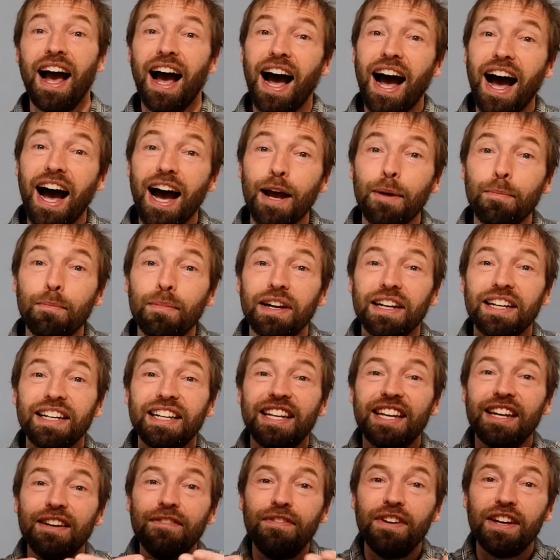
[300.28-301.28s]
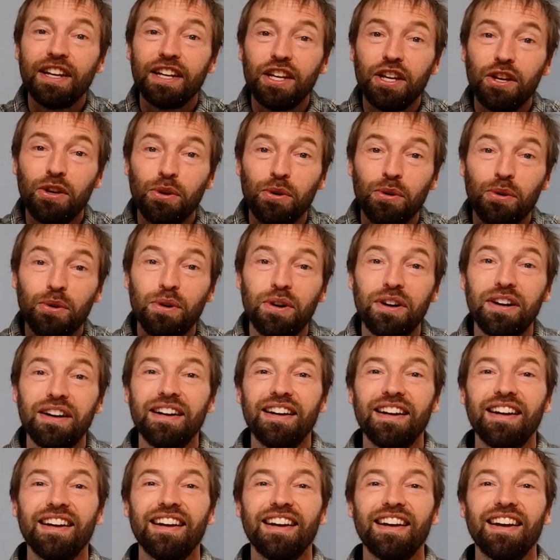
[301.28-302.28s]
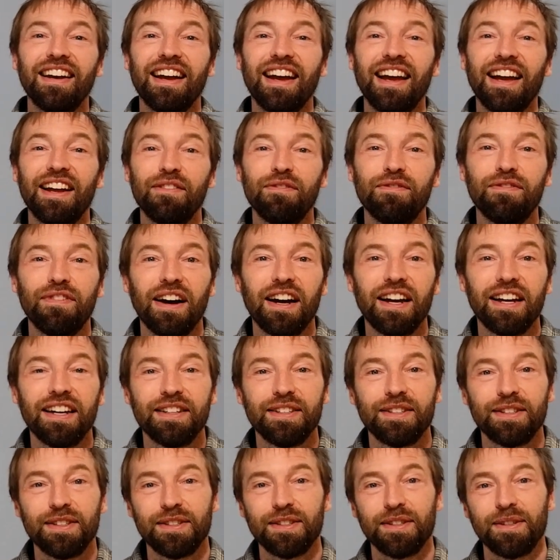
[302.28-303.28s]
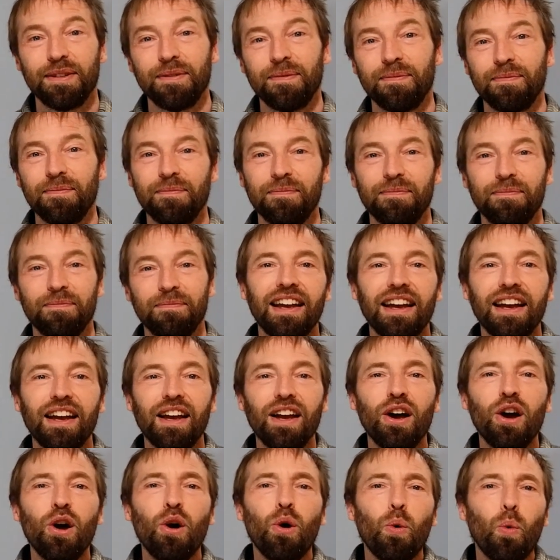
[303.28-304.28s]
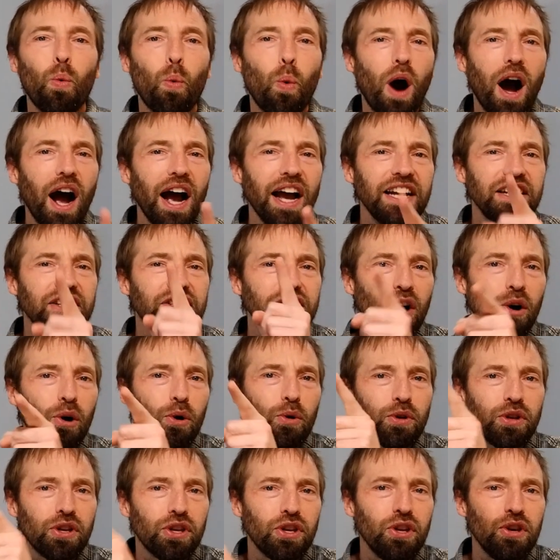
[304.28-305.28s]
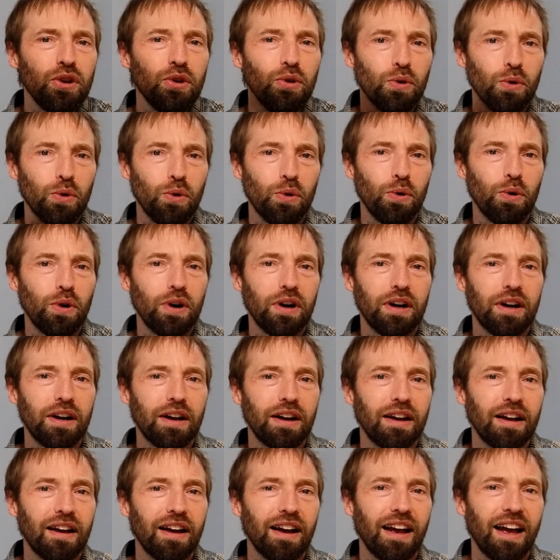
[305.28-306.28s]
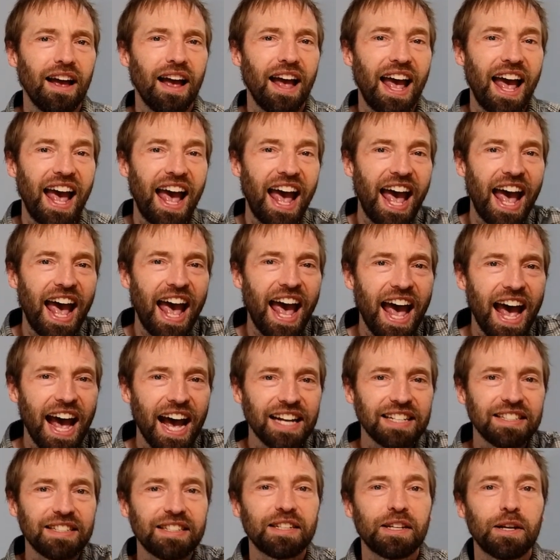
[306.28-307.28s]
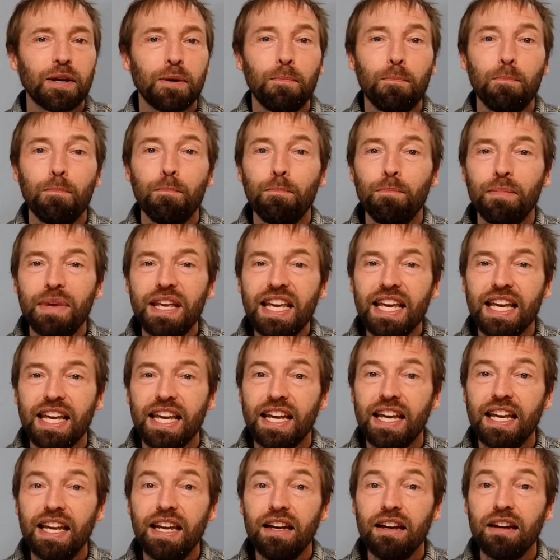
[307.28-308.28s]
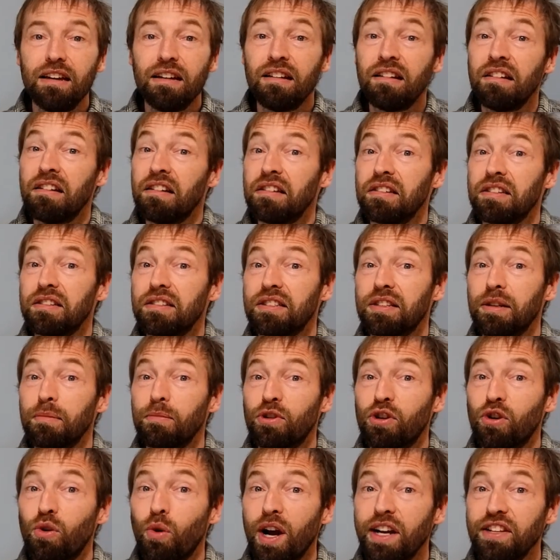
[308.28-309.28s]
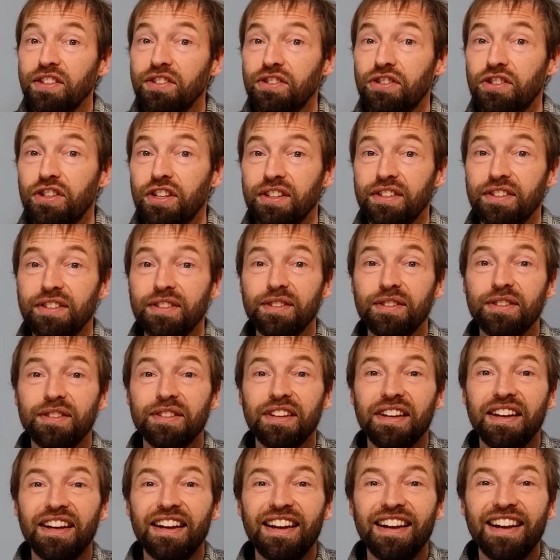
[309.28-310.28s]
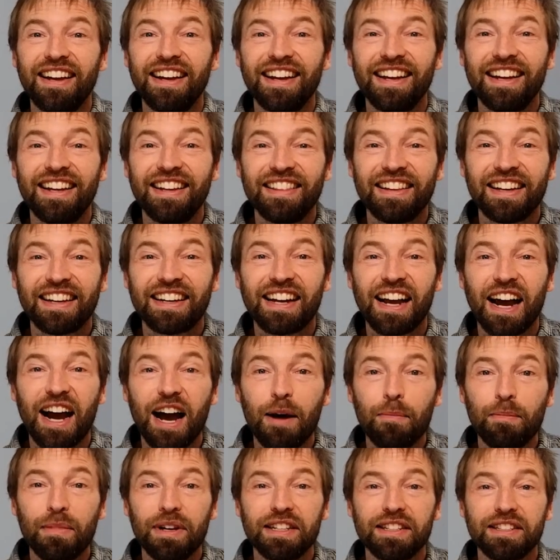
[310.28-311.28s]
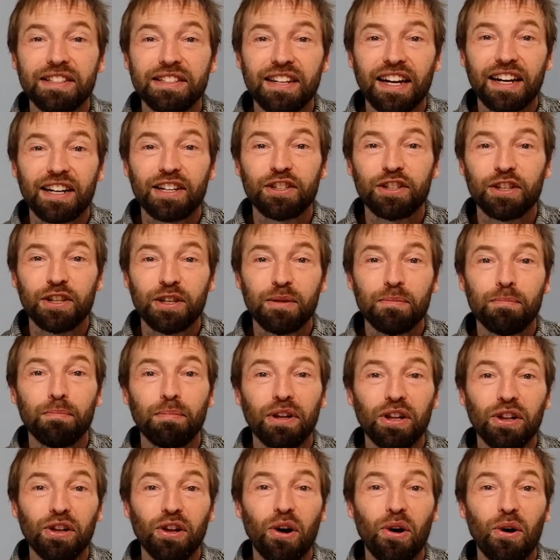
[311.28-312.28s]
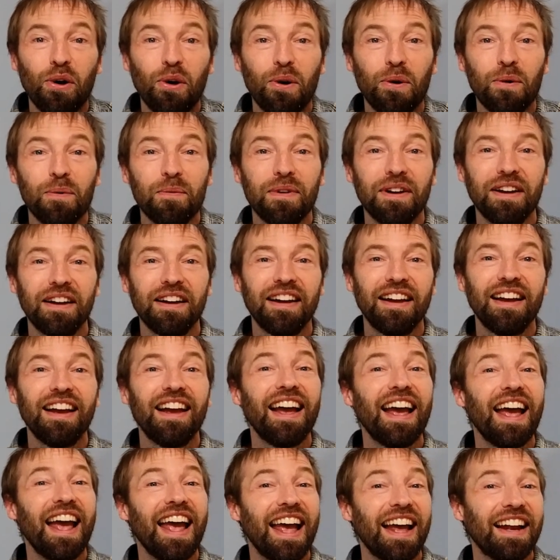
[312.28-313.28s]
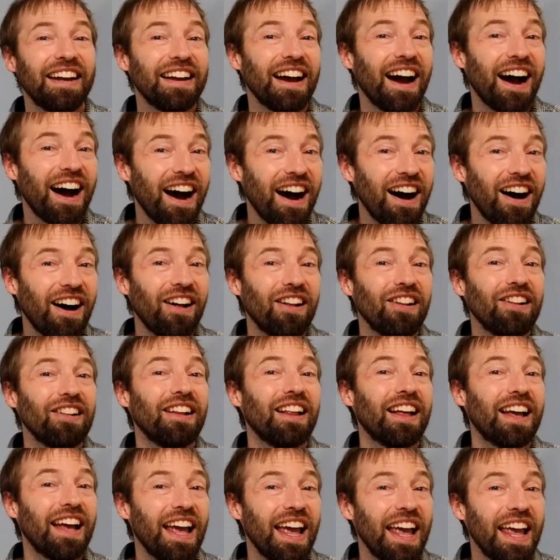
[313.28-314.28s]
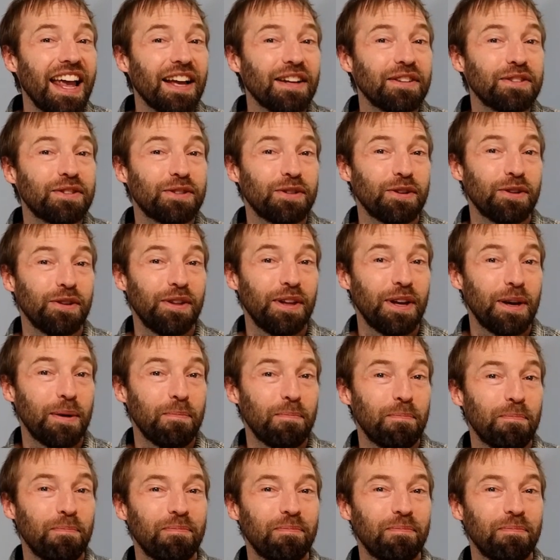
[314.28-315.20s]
I'm giving you advice. Why don't you ask me some questions in the comment section below, and I'll answer them?